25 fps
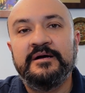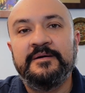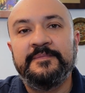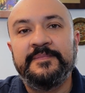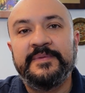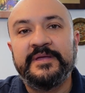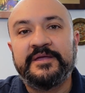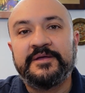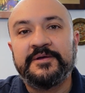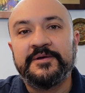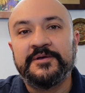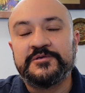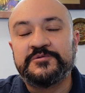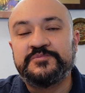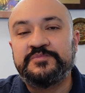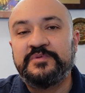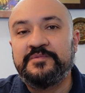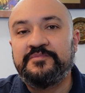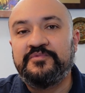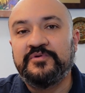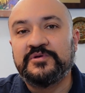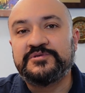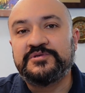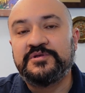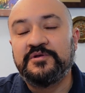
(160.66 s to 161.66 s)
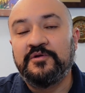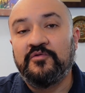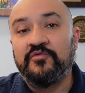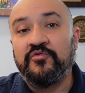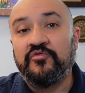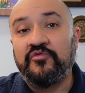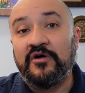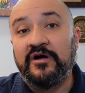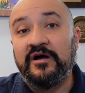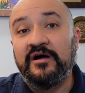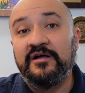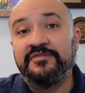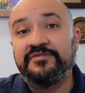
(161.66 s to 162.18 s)
because people still
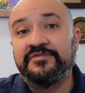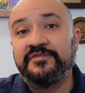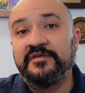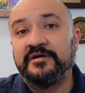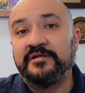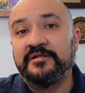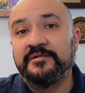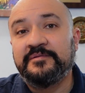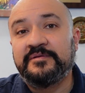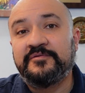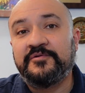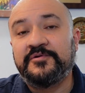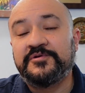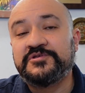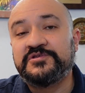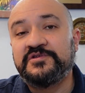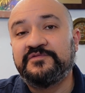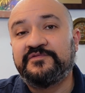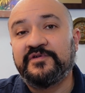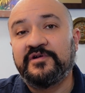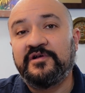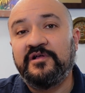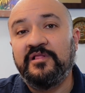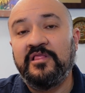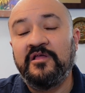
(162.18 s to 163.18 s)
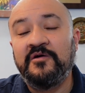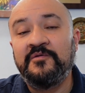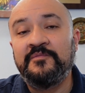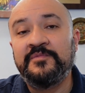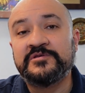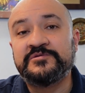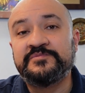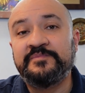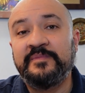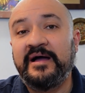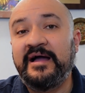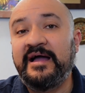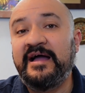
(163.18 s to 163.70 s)
thought that Christopher
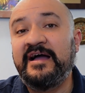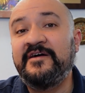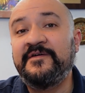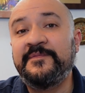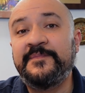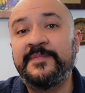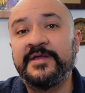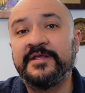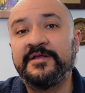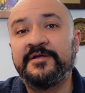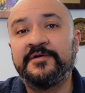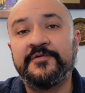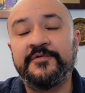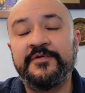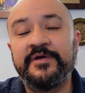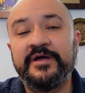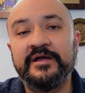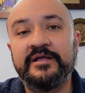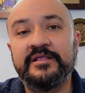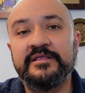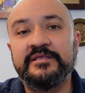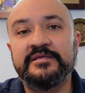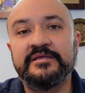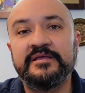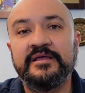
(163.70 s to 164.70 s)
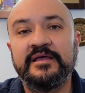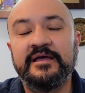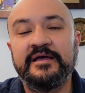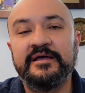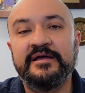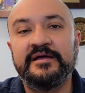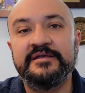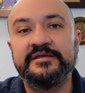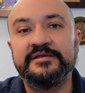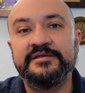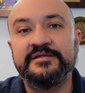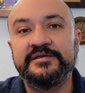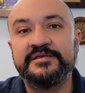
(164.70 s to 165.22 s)
Columbus might have been correct,
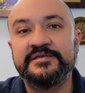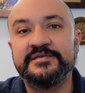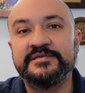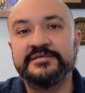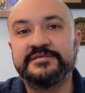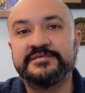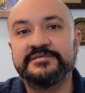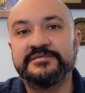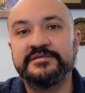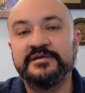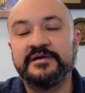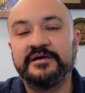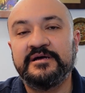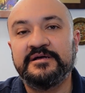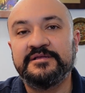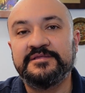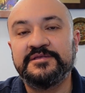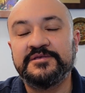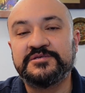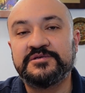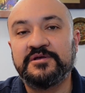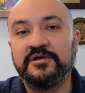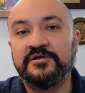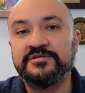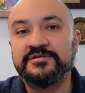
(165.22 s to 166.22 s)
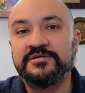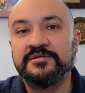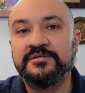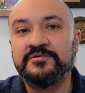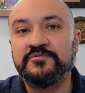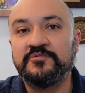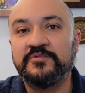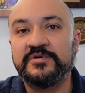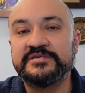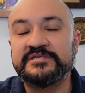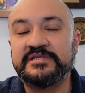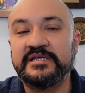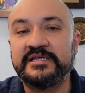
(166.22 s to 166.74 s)
and this
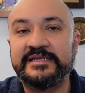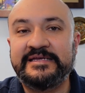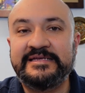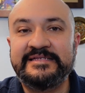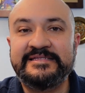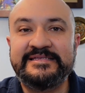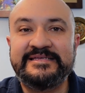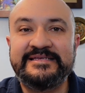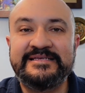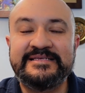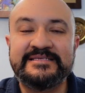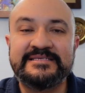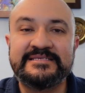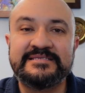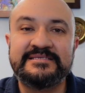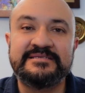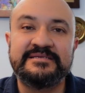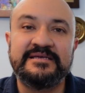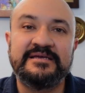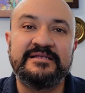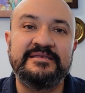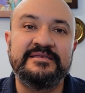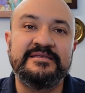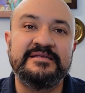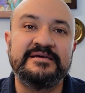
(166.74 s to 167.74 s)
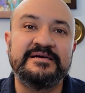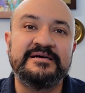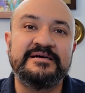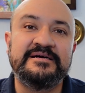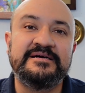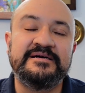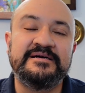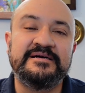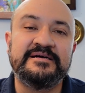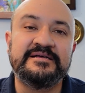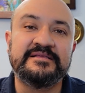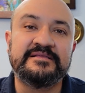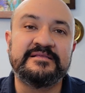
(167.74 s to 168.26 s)
continent was the Indies and
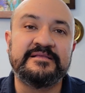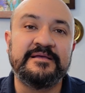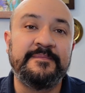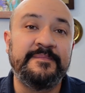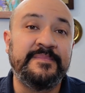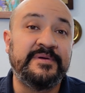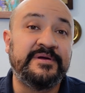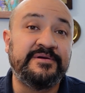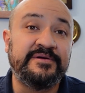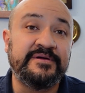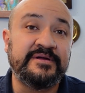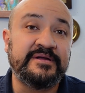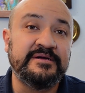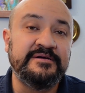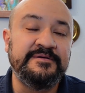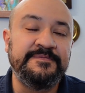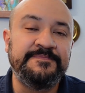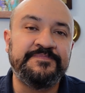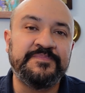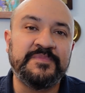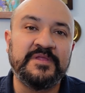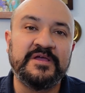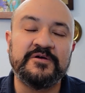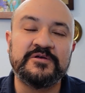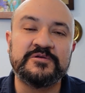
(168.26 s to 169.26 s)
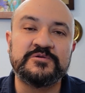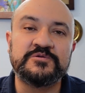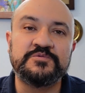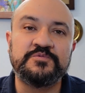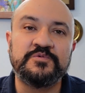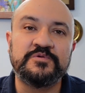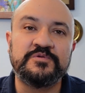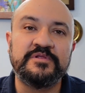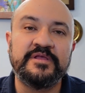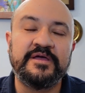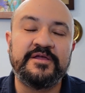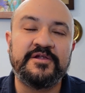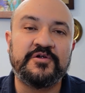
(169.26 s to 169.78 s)
America, as it
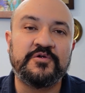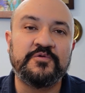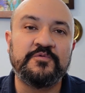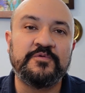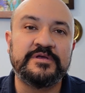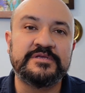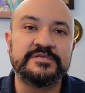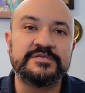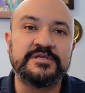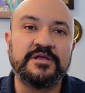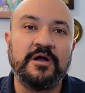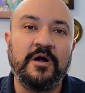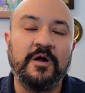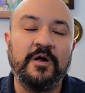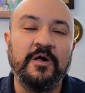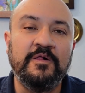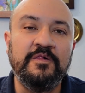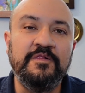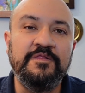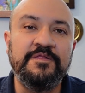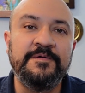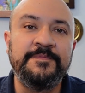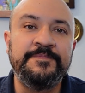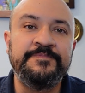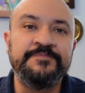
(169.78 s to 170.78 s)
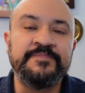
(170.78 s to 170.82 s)
later was called.